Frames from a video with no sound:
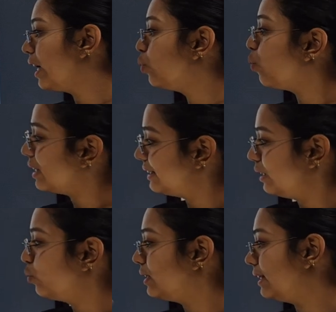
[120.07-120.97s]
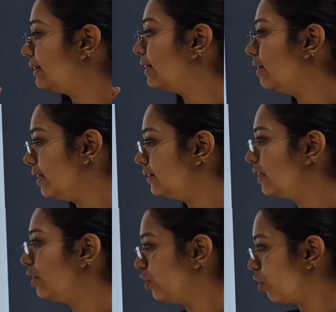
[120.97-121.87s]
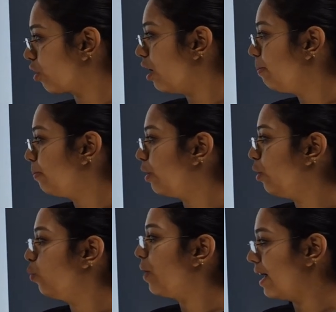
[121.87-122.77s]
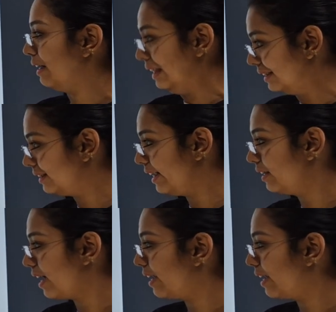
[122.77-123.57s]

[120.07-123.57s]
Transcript: in western versus eastern Europe were distinct,